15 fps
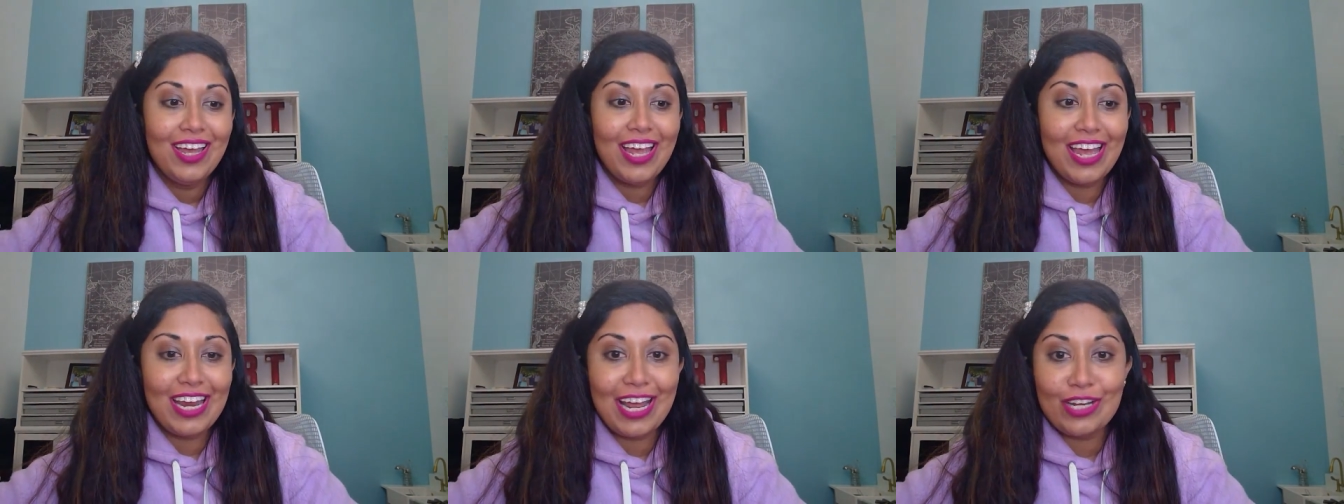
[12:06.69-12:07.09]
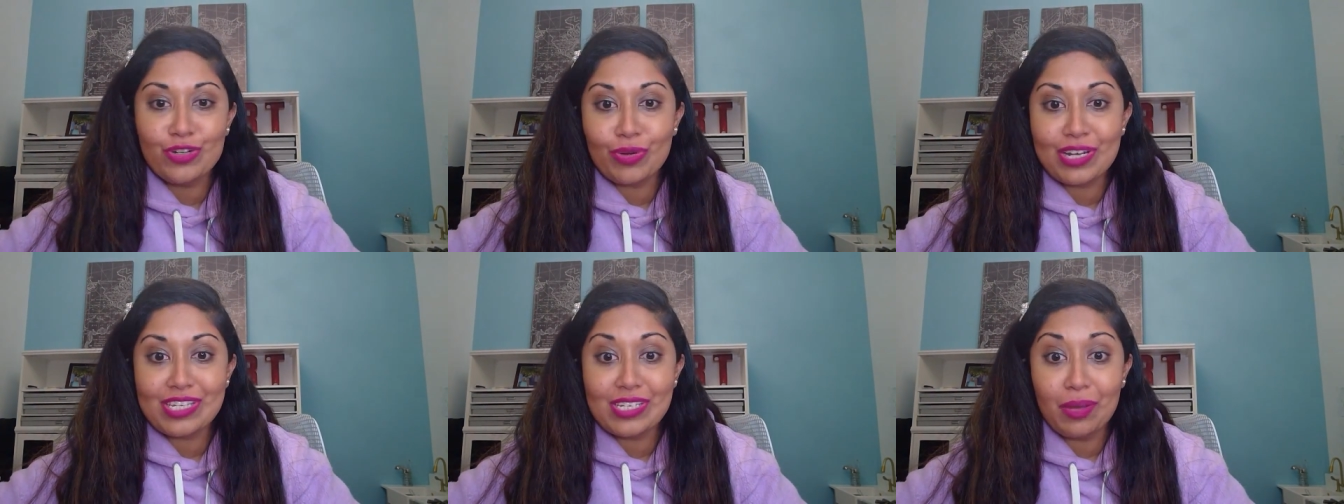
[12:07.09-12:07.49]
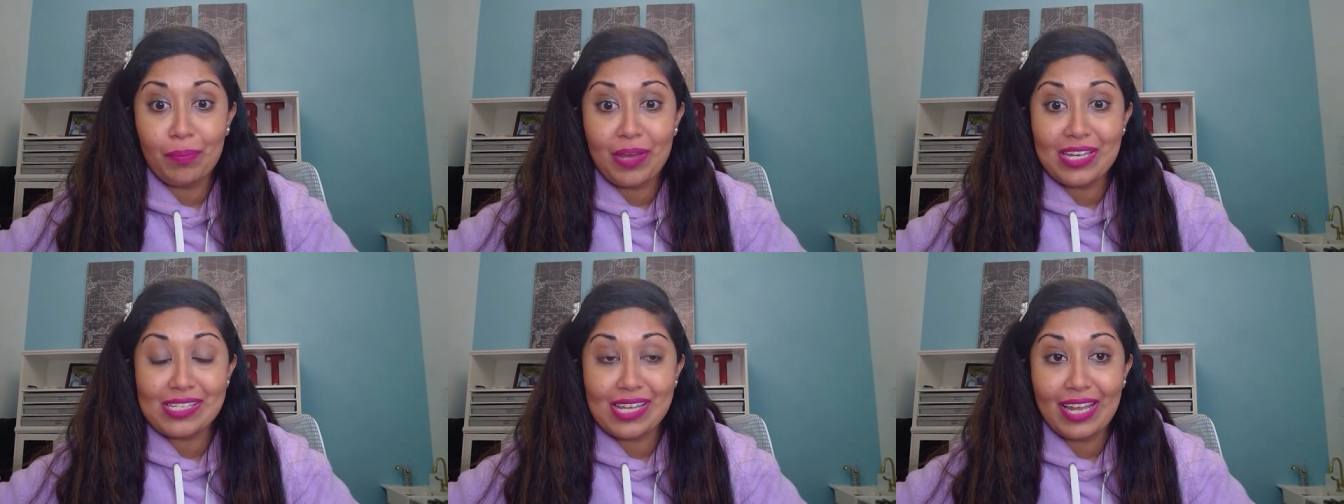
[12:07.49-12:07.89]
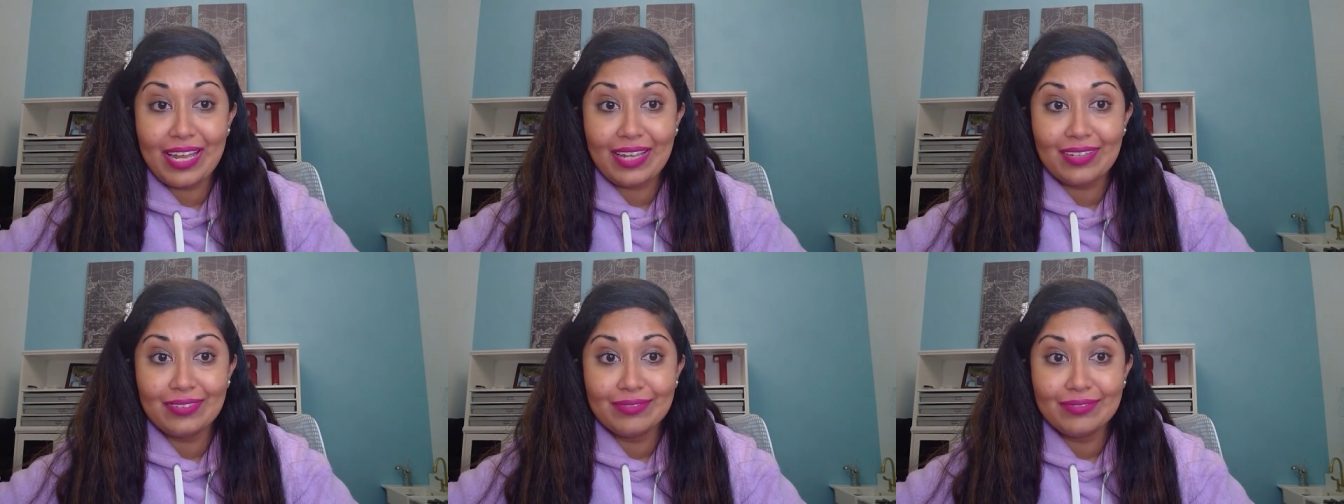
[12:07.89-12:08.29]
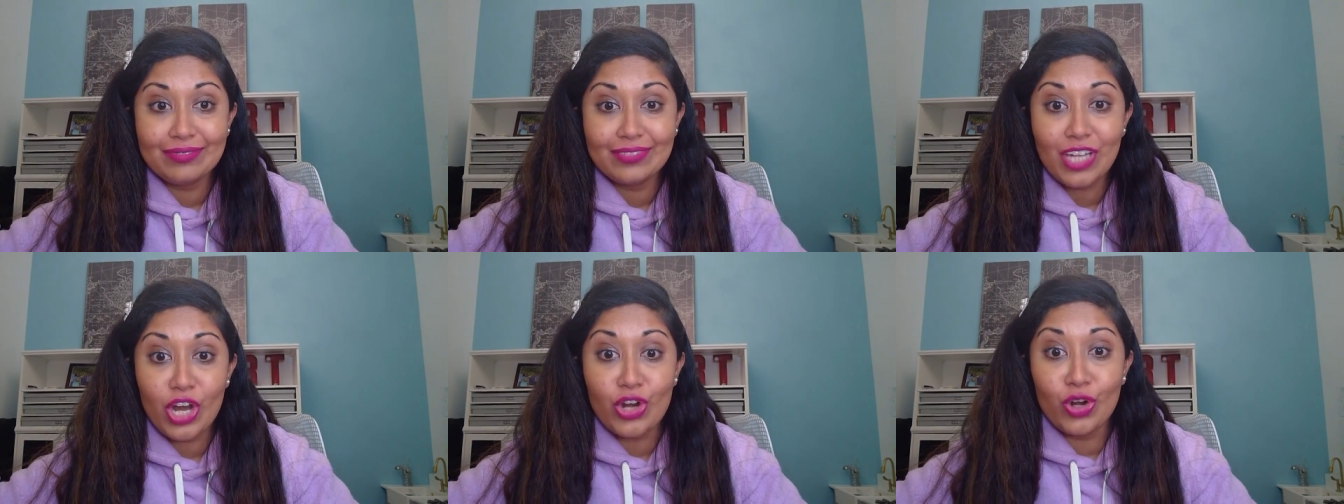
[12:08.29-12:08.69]
And I dressed up as like
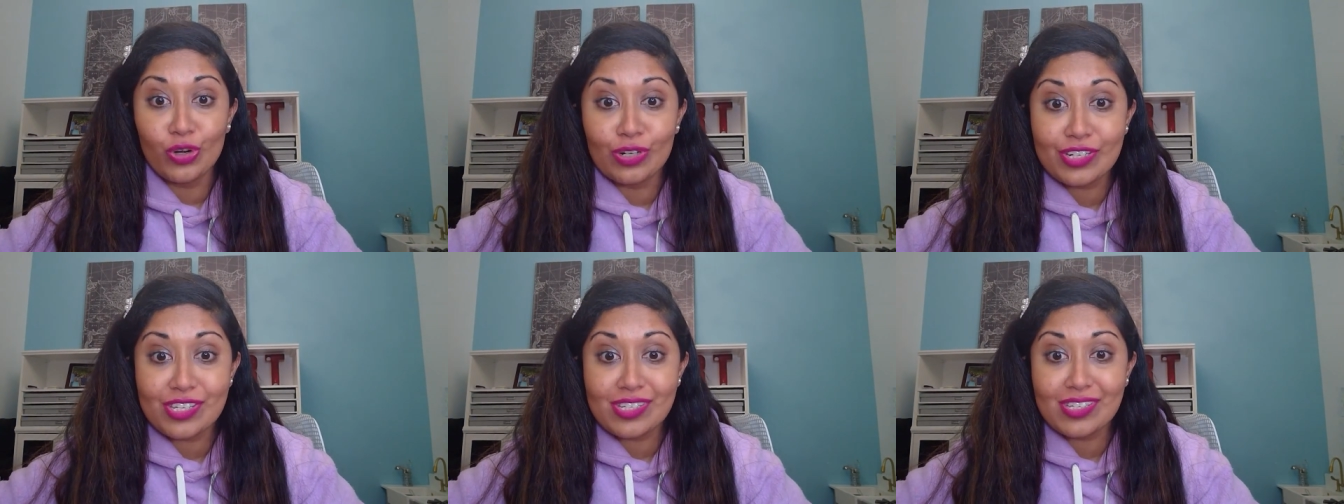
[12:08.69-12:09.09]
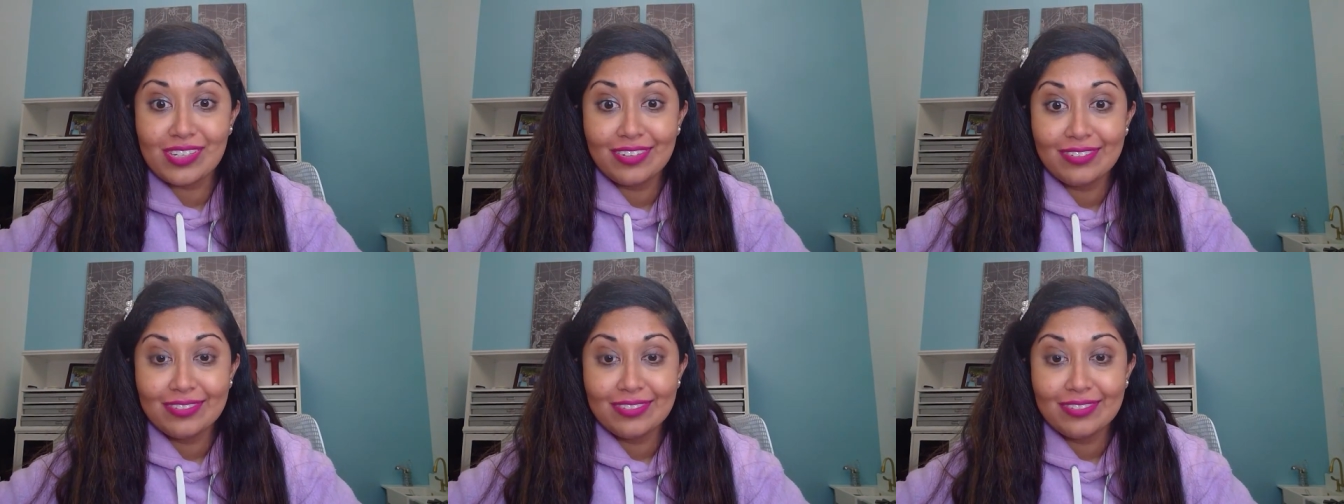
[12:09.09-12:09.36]
a nurse.